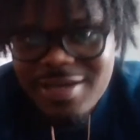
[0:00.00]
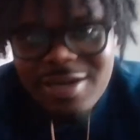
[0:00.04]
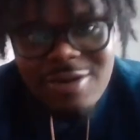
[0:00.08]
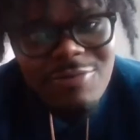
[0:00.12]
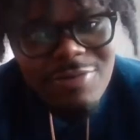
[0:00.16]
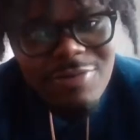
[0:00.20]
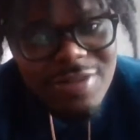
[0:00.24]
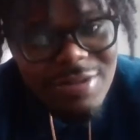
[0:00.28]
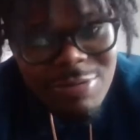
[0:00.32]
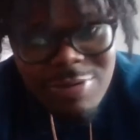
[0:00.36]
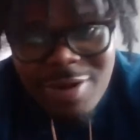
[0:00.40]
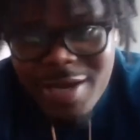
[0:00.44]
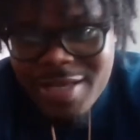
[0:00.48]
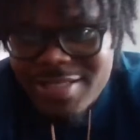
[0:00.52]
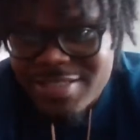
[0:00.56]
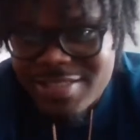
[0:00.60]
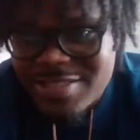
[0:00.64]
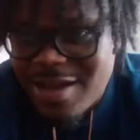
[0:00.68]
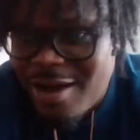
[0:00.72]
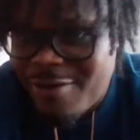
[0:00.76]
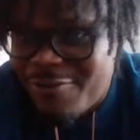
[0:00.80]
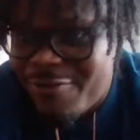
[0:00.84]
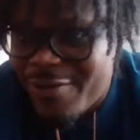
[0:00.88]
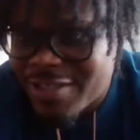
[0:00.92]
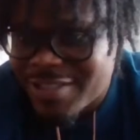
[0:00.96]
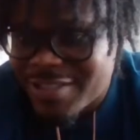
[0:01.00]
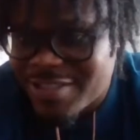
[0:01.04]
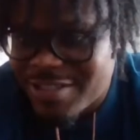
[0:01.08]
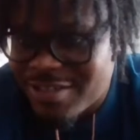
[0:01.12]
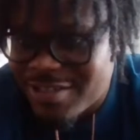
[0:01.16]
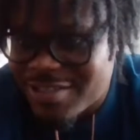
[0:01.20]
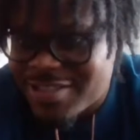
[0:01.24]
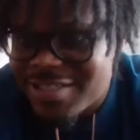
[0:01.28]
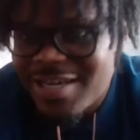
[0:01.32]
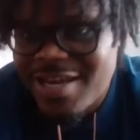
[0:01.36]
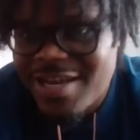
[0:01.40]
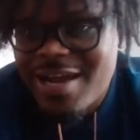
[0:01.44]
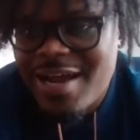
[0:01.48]
With the way this offense
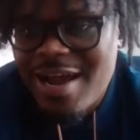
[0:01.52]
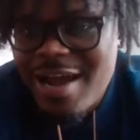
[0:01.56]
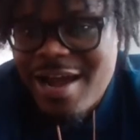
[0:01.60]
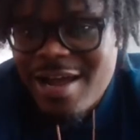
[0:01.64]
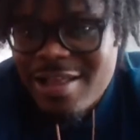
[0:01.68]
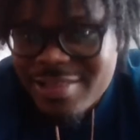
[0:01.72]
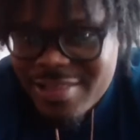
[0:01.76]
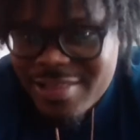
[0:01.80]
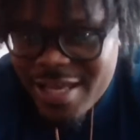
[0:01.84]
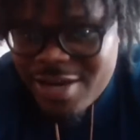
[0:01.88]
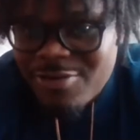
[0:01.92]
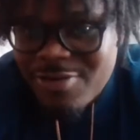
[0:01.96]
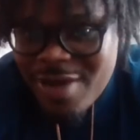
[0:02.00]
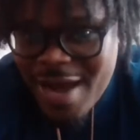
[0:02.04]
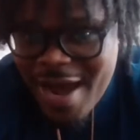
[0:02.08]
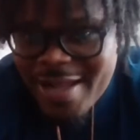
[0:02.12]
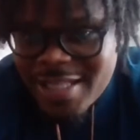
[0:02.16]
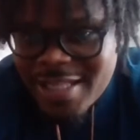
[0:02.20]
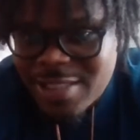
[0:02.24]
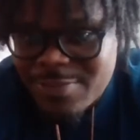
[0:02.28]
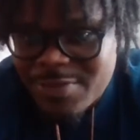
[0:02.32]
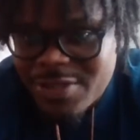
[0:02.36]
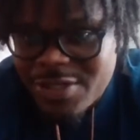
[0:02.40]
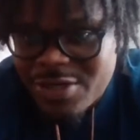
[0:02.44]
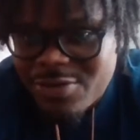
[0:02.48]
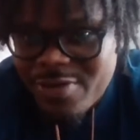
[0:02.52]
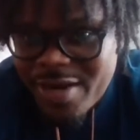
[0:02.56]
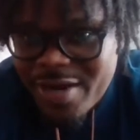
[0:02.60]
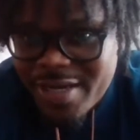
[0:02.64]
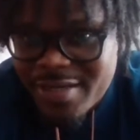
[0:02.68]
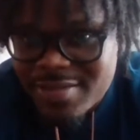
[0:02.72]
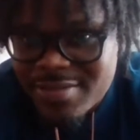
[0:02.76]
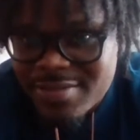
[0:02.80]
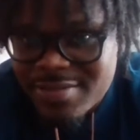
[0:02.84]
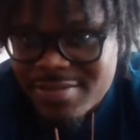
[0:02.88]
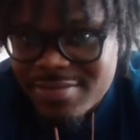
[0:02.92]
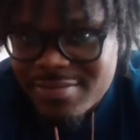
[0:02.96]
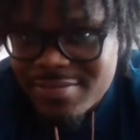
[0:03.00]
looks, they don't have to be
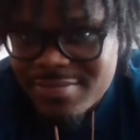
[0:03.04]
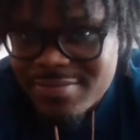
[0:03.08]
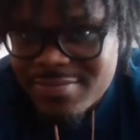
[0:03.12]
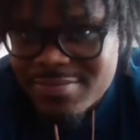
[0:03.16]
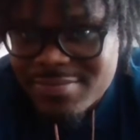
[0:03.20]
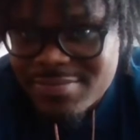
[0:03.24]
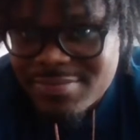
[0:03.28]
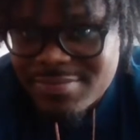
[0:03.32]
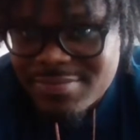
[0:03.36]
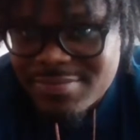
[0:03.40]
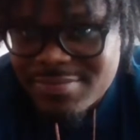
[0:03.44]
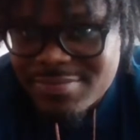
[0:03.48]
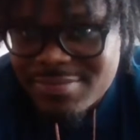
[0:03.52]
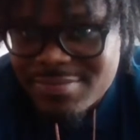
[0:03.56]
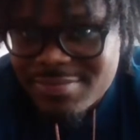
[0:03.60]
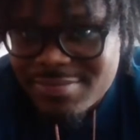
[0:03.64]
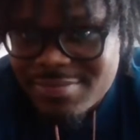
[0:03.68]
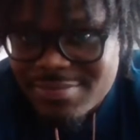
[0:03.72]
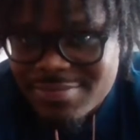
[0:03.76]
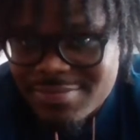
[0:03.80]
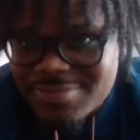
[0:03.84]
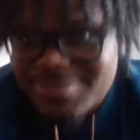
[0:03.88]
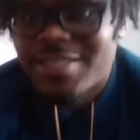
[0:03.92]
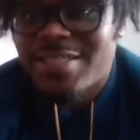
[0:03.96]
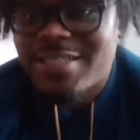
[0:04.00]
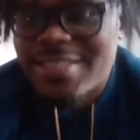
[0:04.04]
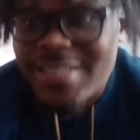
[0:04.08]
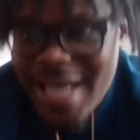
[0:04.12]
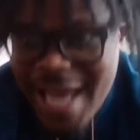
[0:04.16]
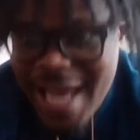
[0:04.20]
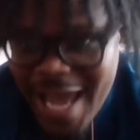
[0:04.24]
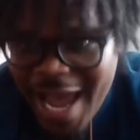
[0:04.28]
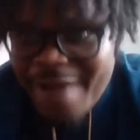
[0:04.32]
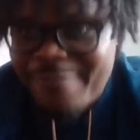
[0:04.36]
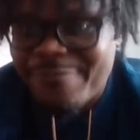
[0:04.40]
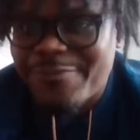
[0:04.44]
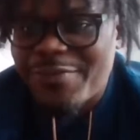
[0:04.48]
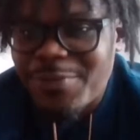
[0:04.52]
great. They just
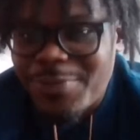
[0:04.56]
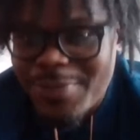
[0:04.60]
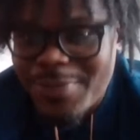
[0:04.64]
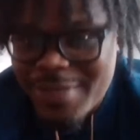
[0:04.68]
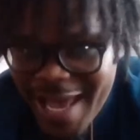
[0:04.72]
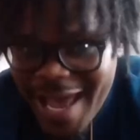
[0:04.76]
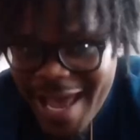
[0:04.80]
have to be